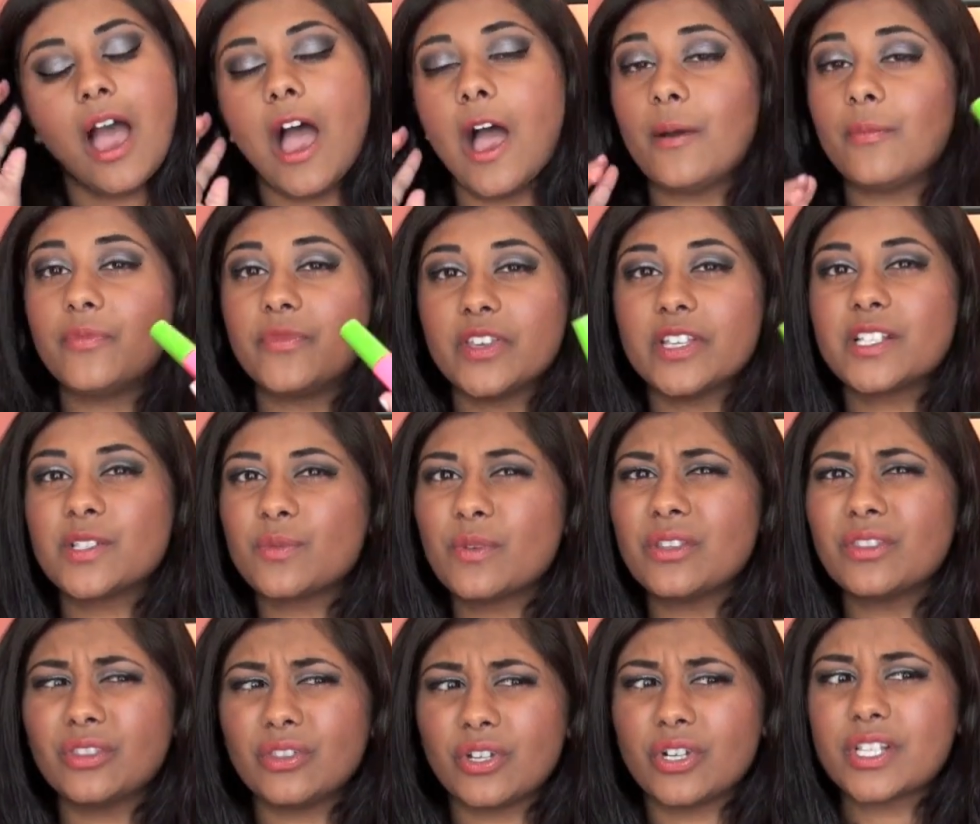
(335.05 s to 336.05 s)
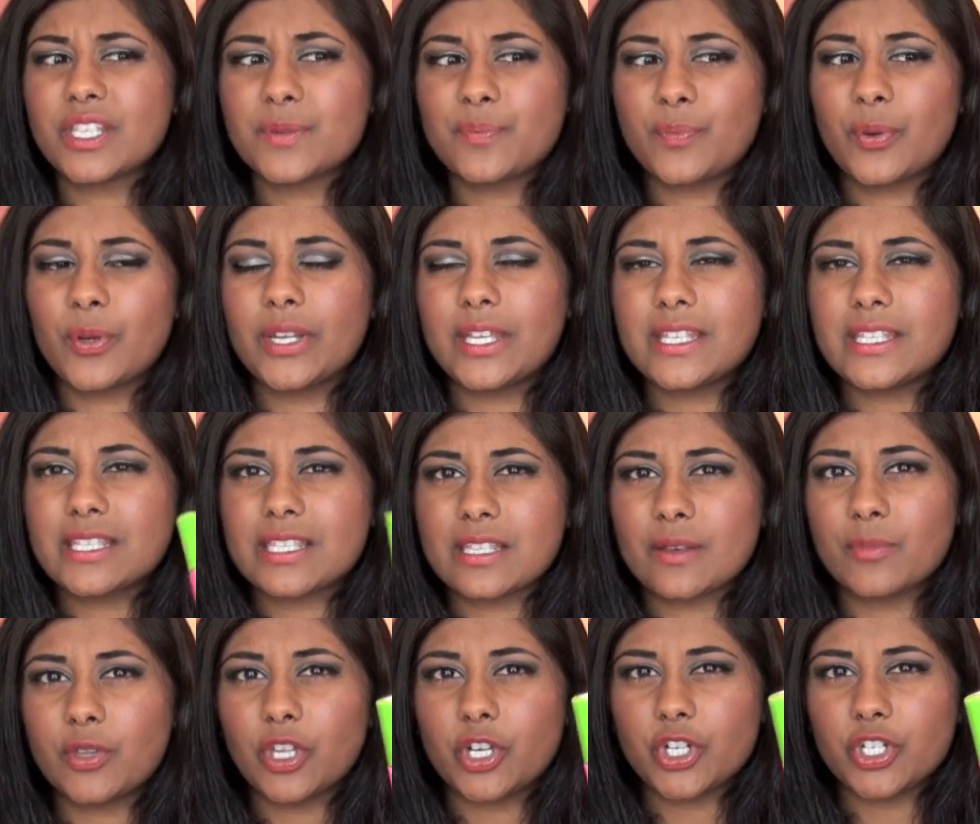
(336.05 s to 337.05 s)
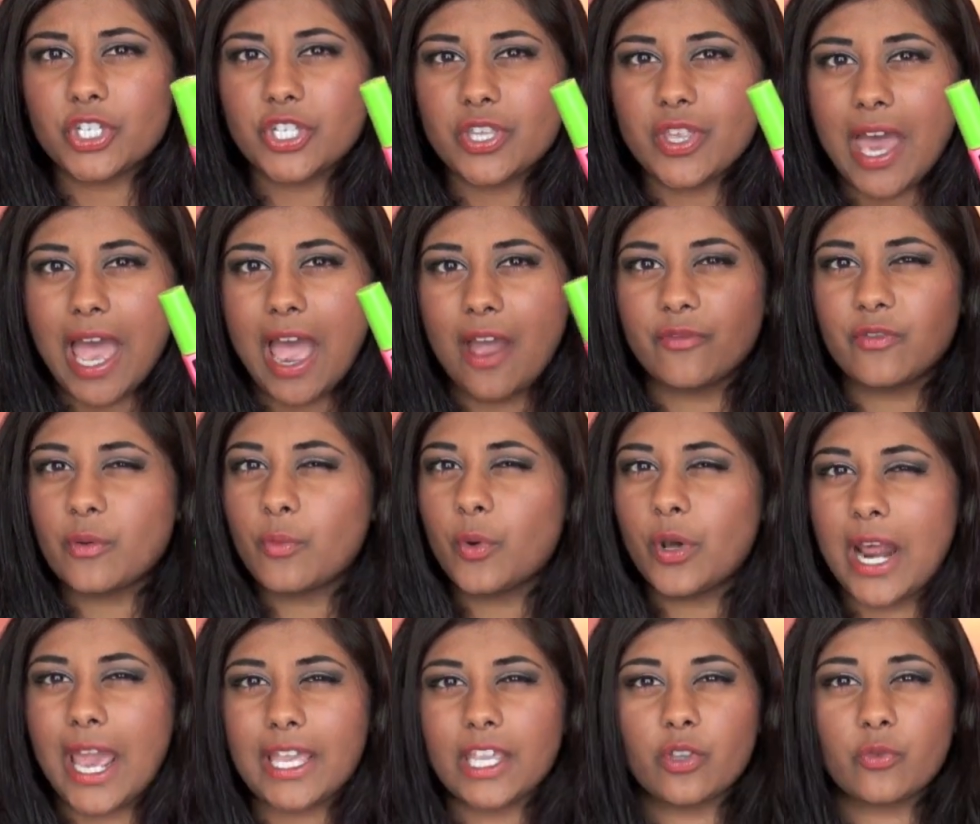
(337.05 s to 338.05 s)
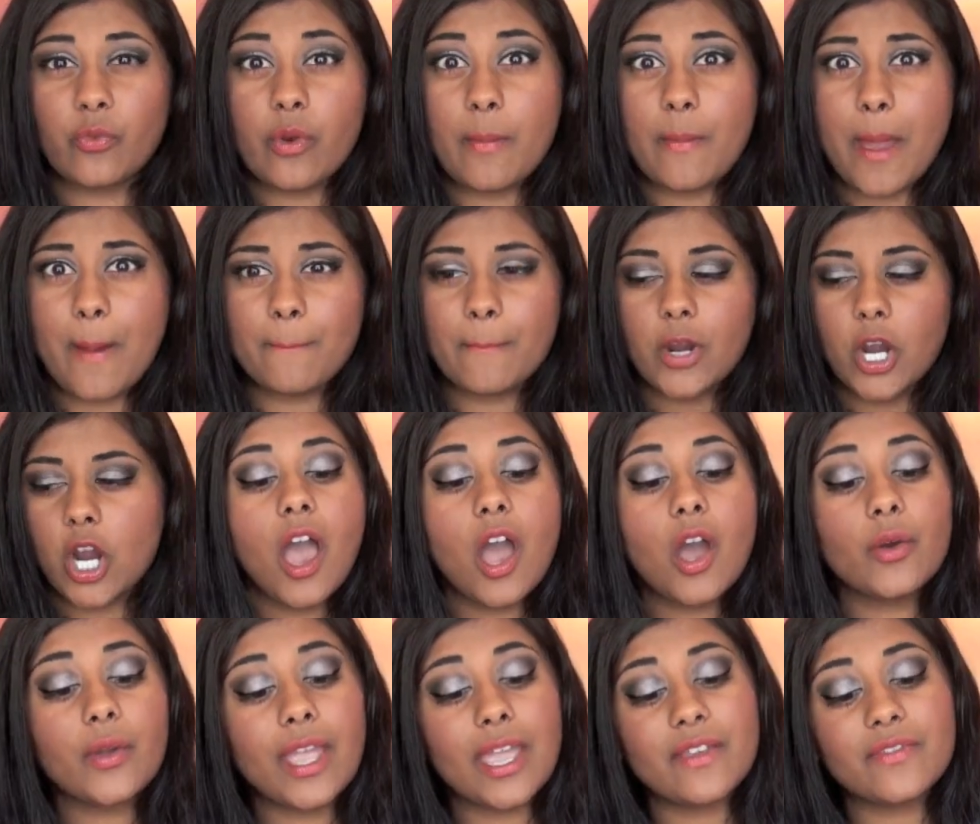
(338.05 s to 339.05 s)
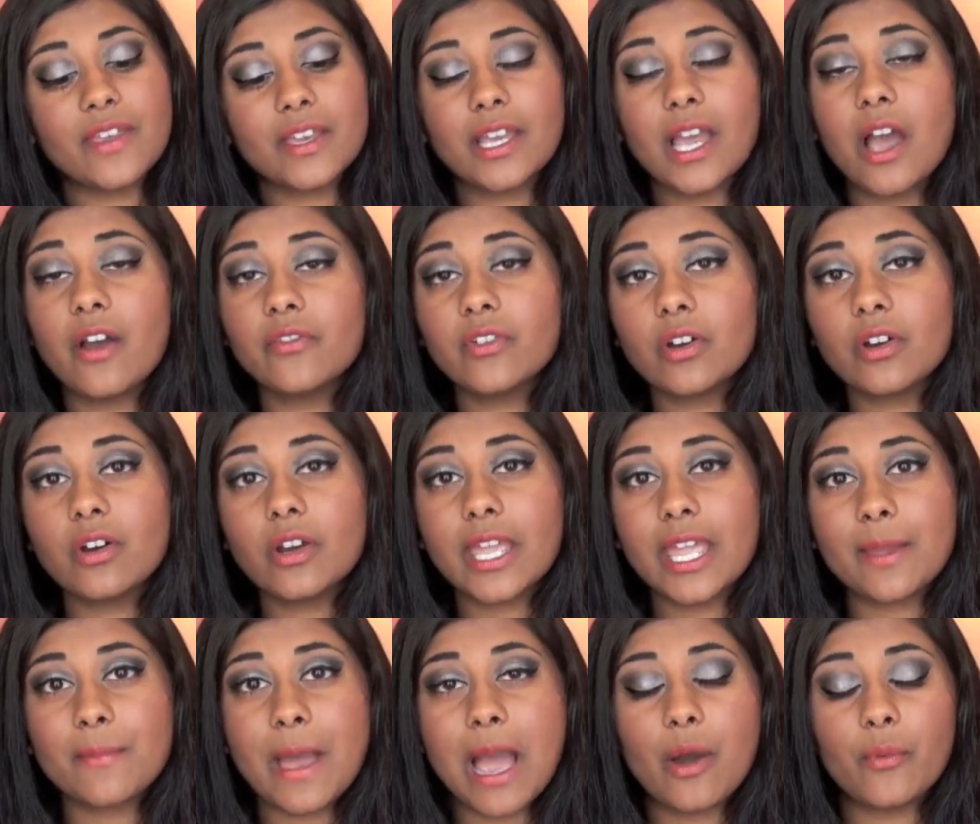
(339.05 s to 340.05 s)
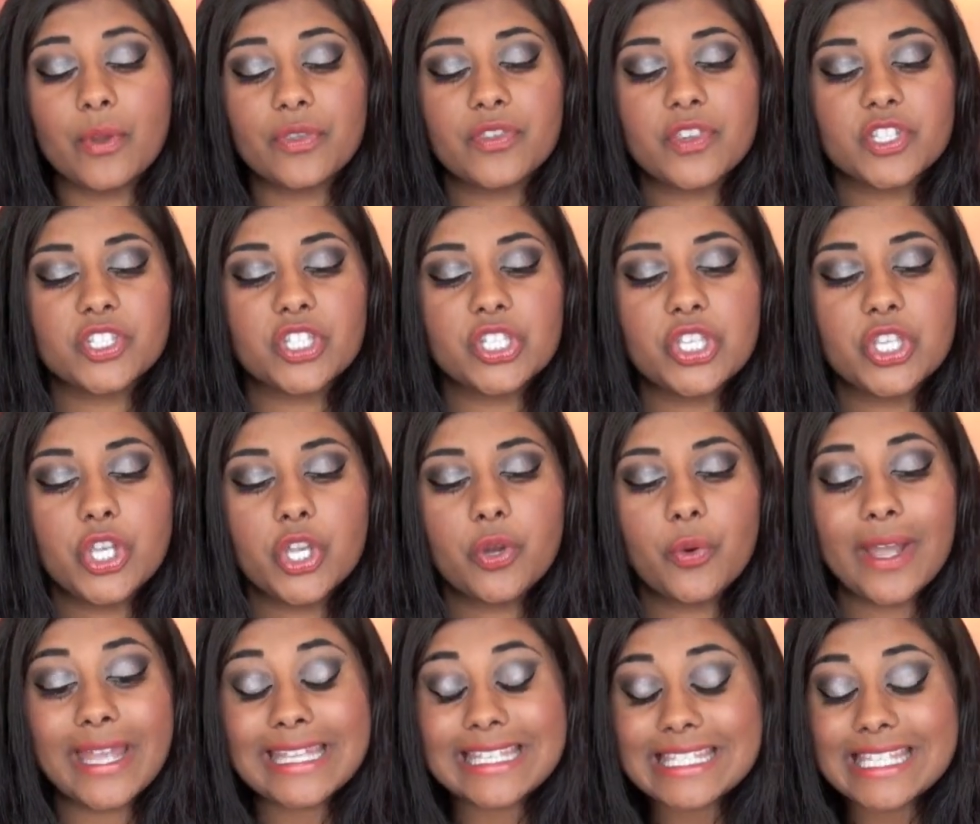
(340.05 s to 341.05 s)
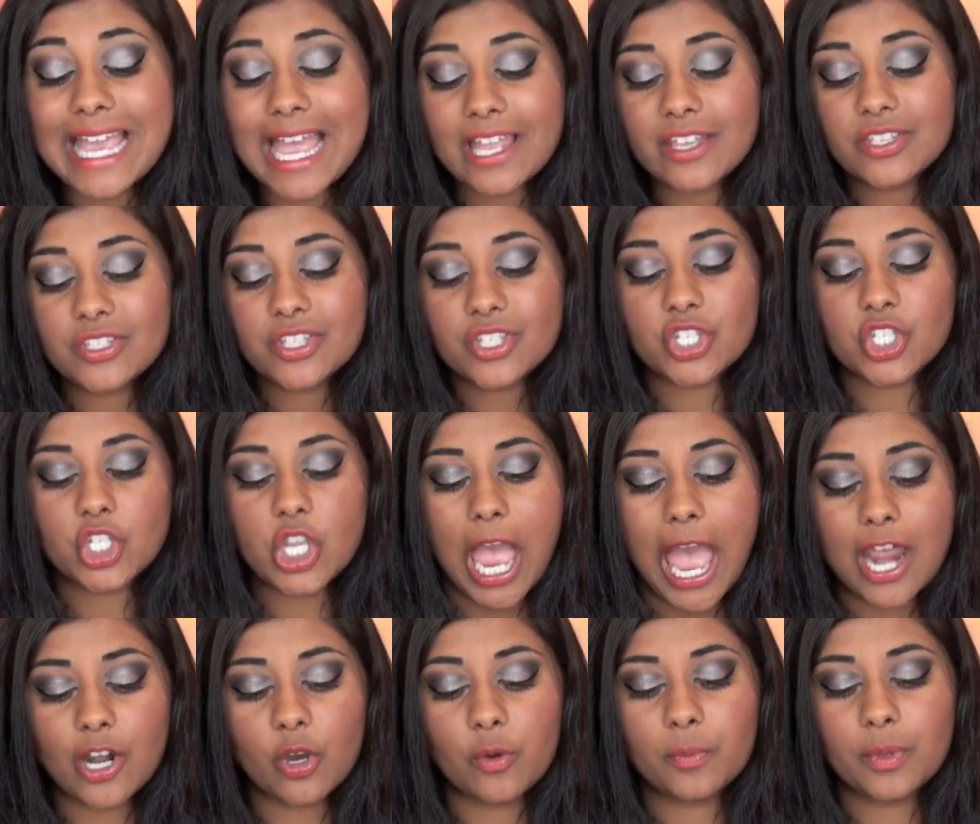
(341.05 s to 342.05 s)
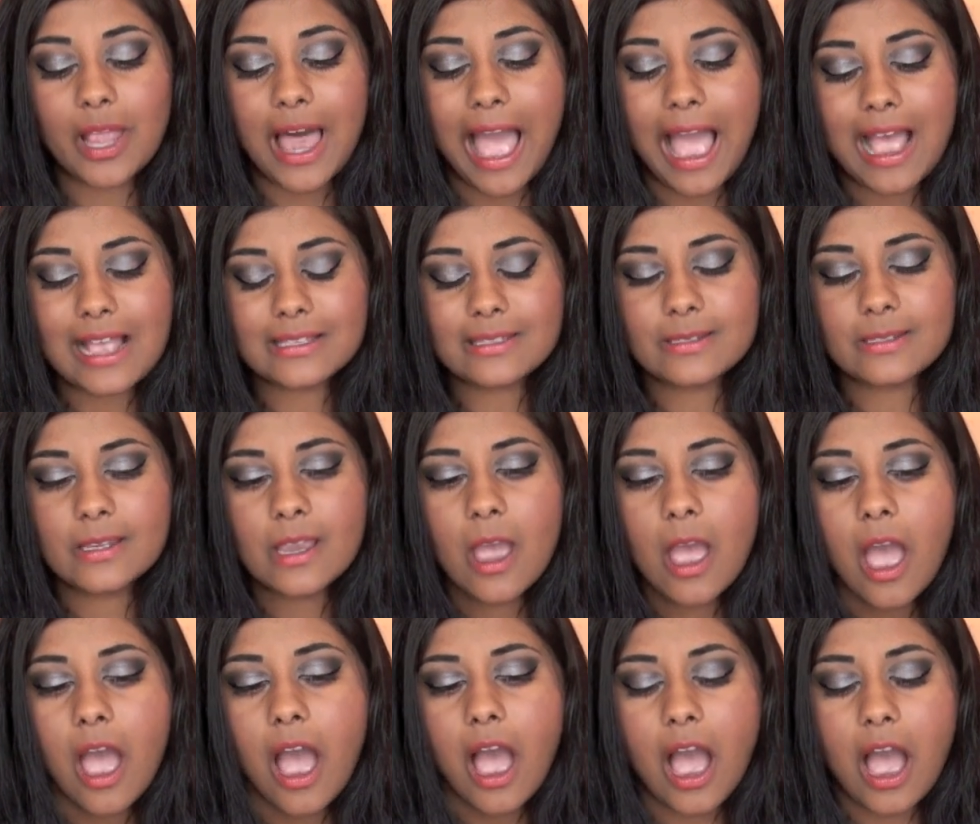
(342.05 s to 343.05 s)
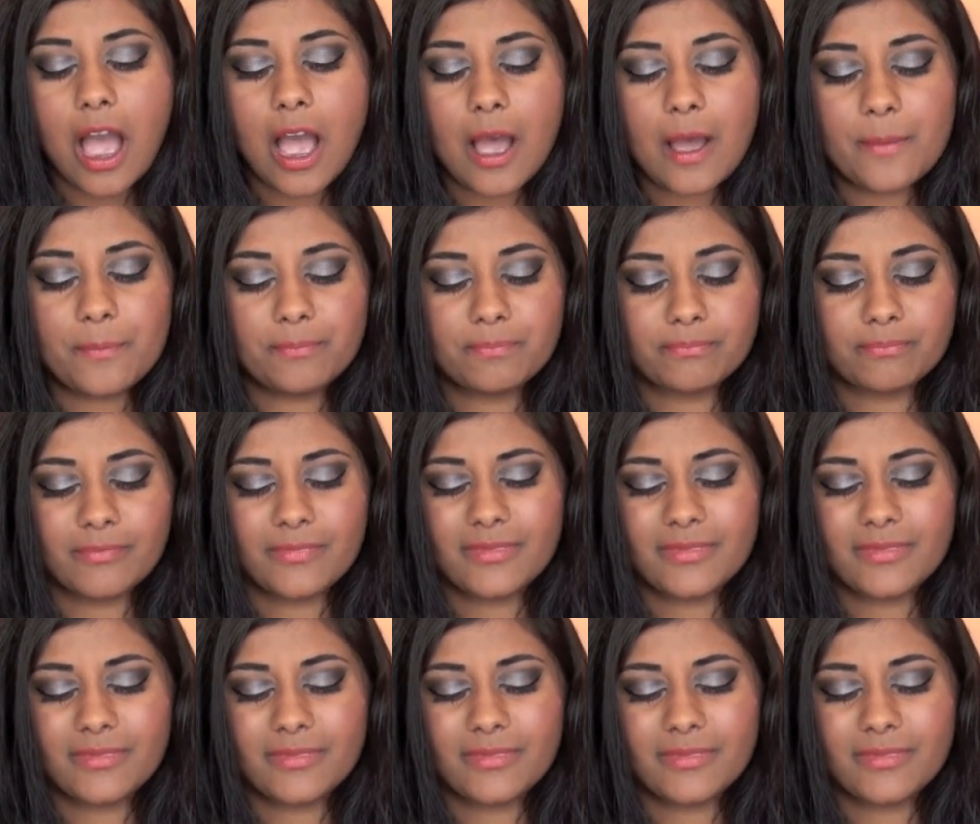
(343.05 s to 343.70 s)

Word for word: Um, this one looks pretty similar to that from what I can remember. Okay, and then CoverGirl came out with this new Intense Shadow Blast um,